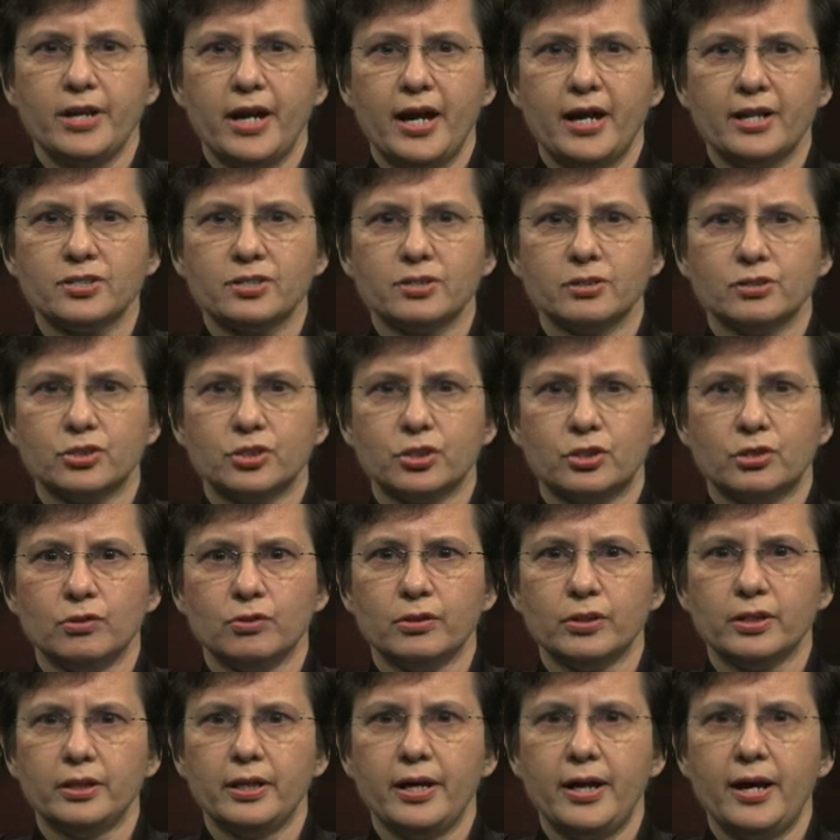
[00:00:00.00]
national
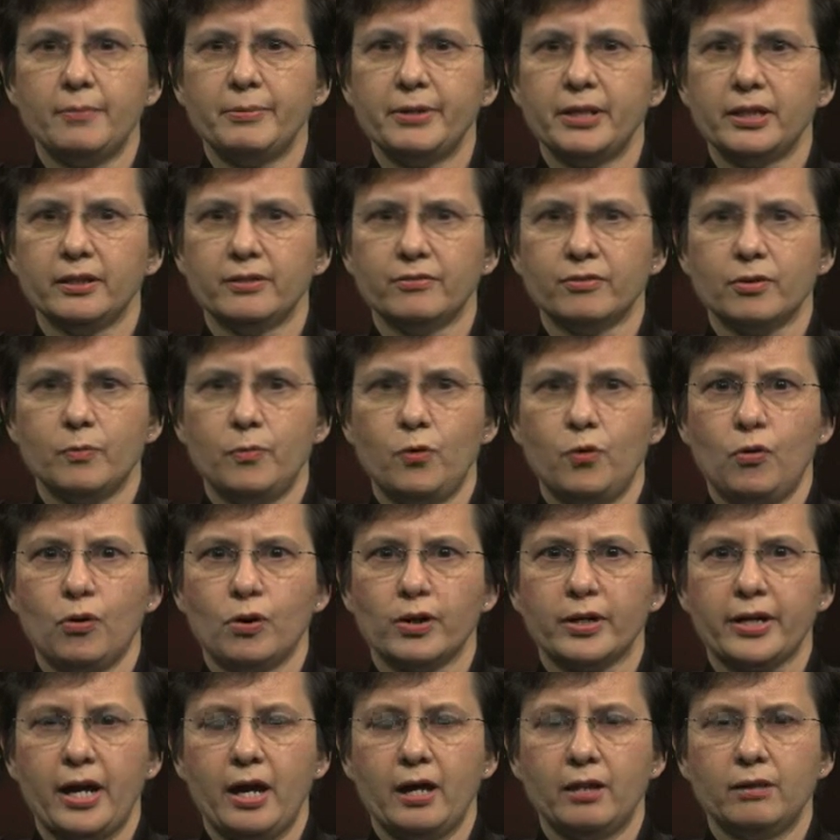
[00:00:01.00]
security lab at
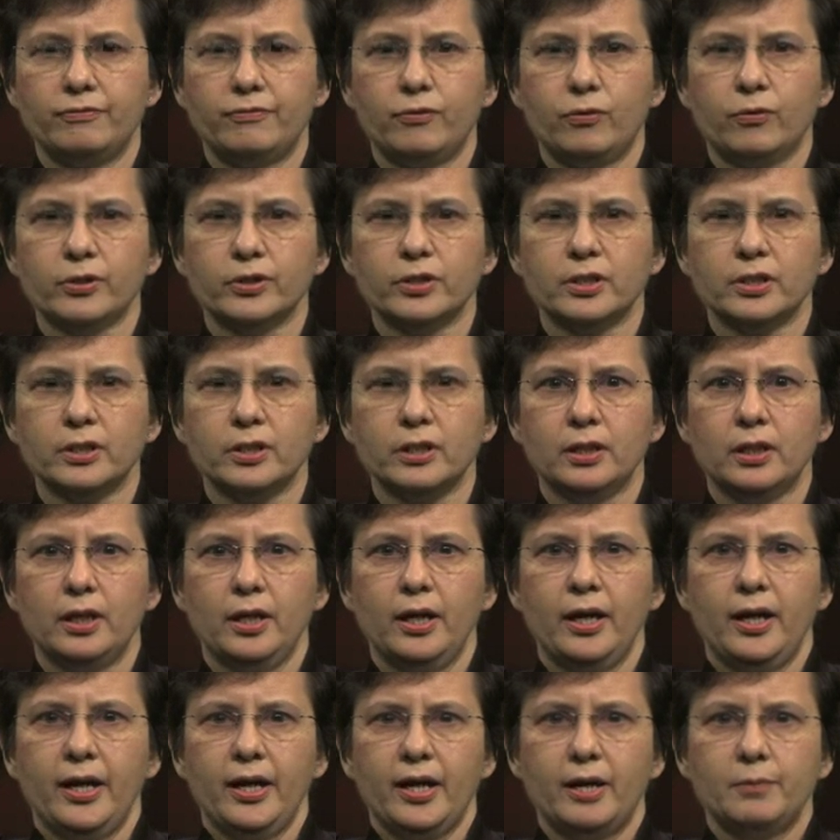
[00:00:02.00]
Livermore, California,
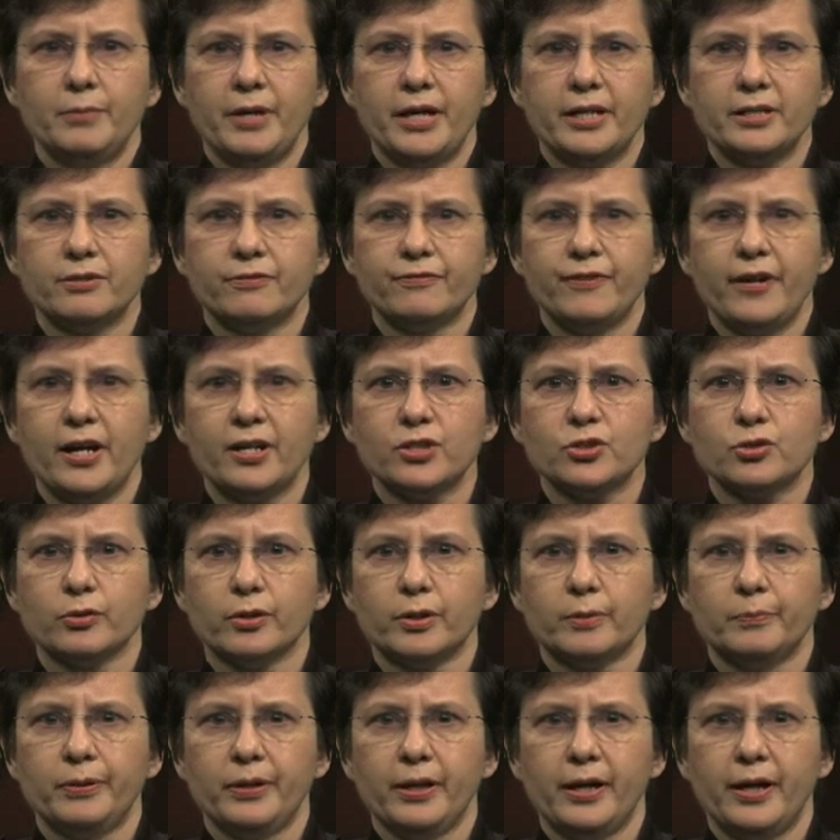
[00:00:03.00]
and
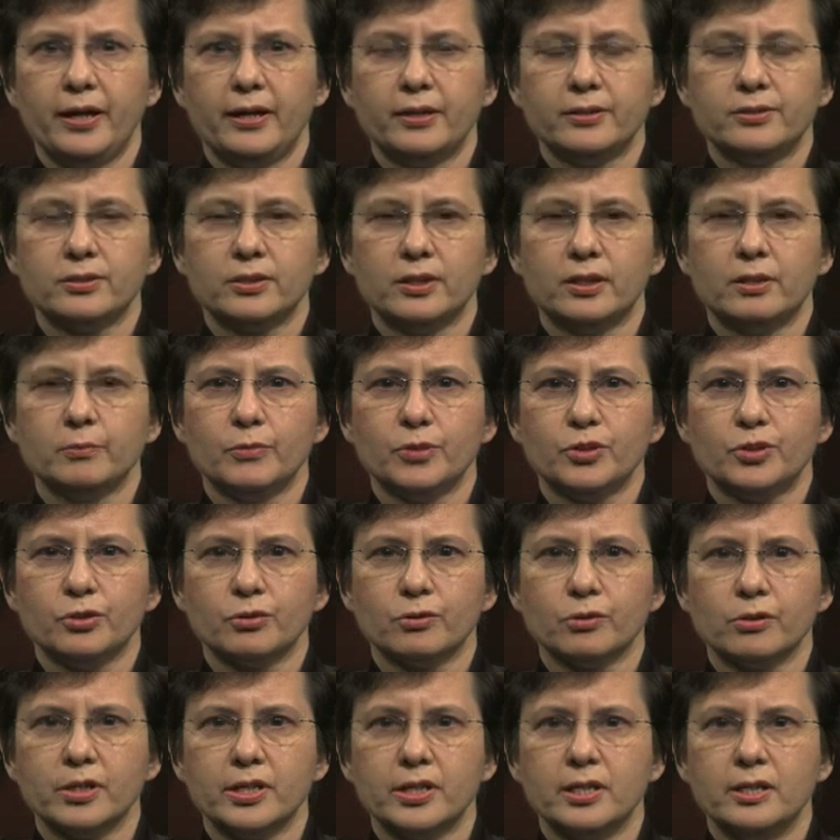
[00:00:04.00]
manufacturing plants in
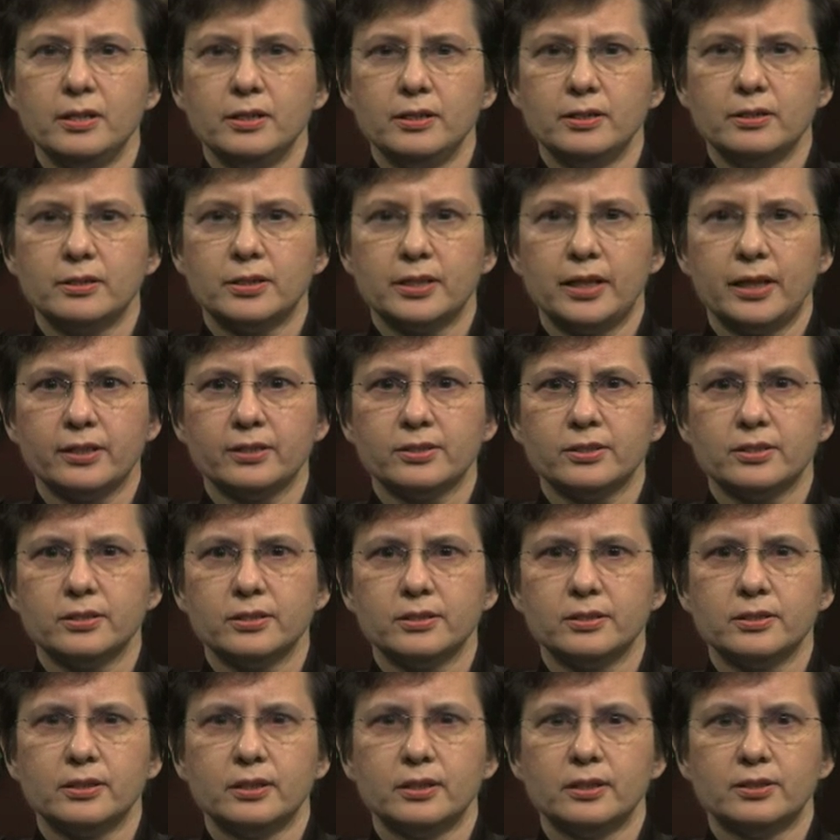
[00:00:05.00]
Missouri,
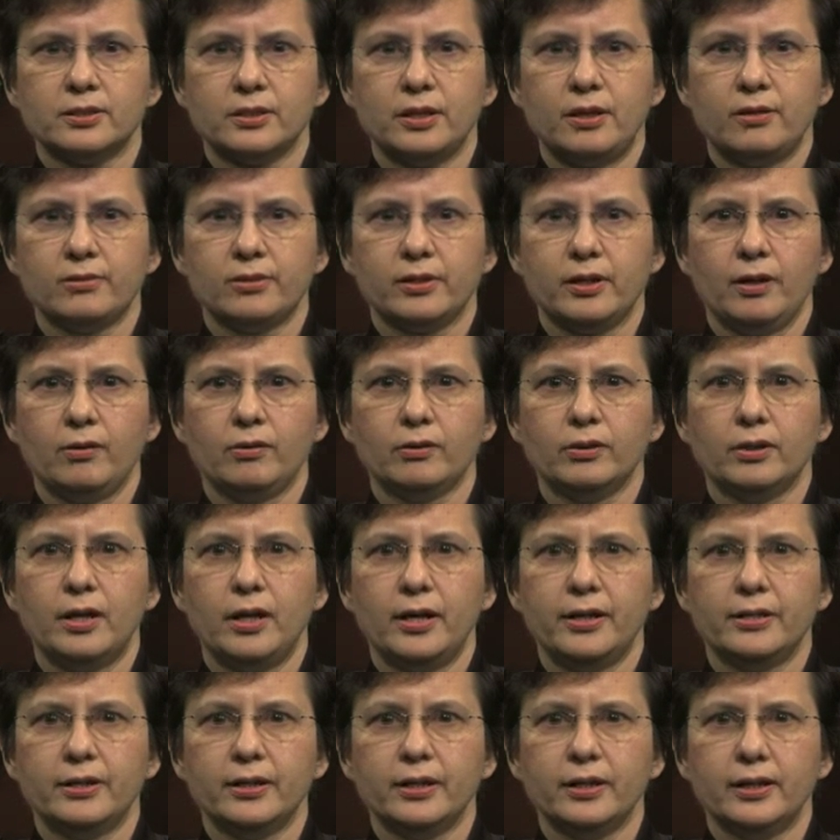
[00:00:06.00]
Texas, South
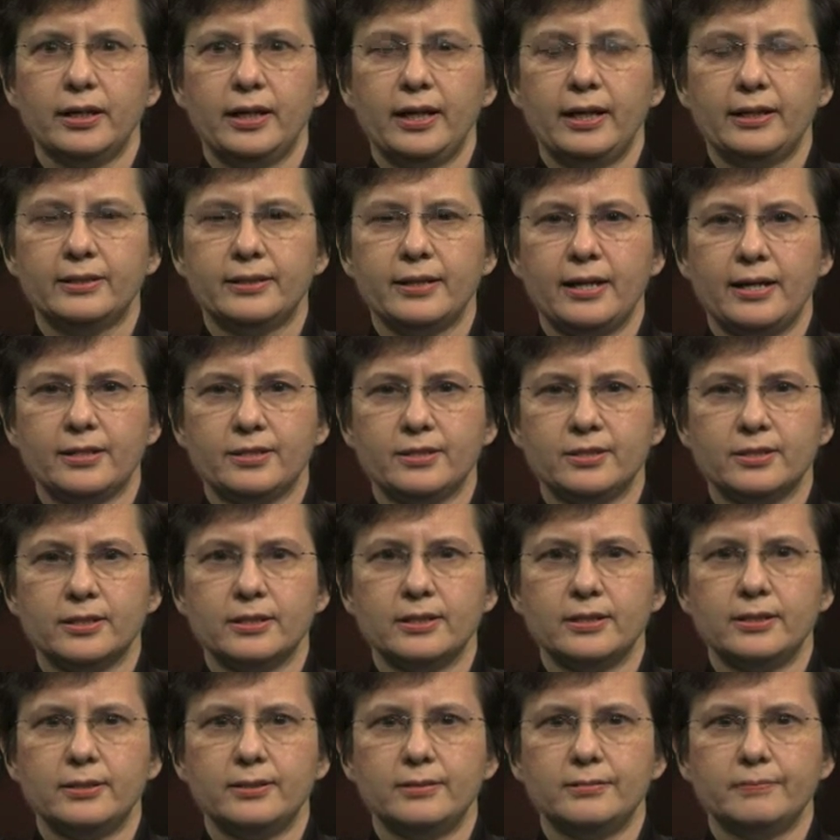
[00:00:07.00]
Carolina, and
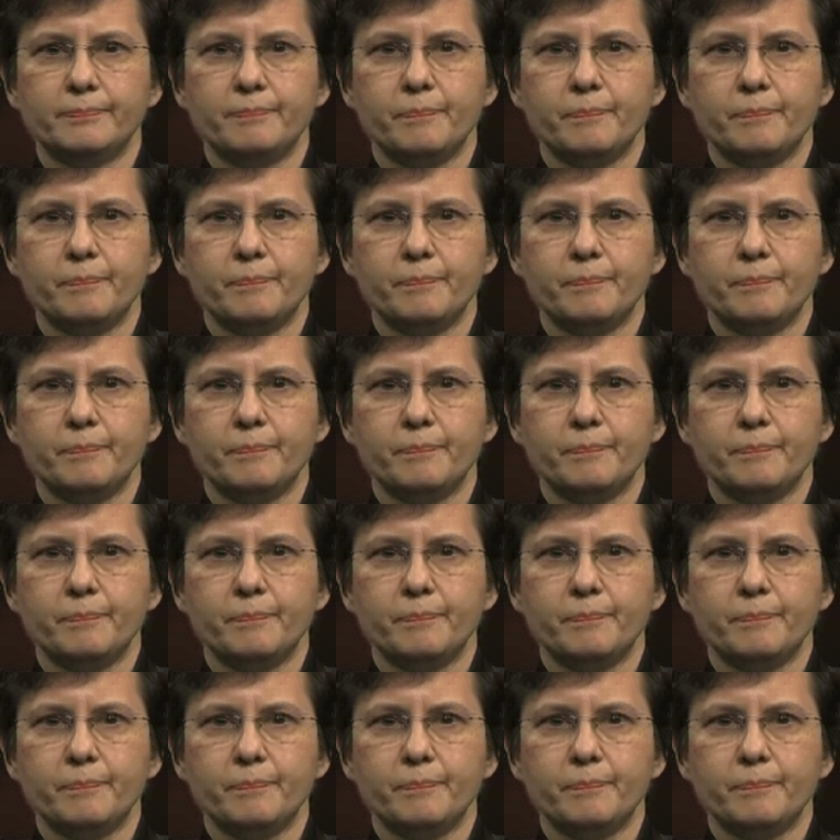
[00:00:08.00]
Tennessee.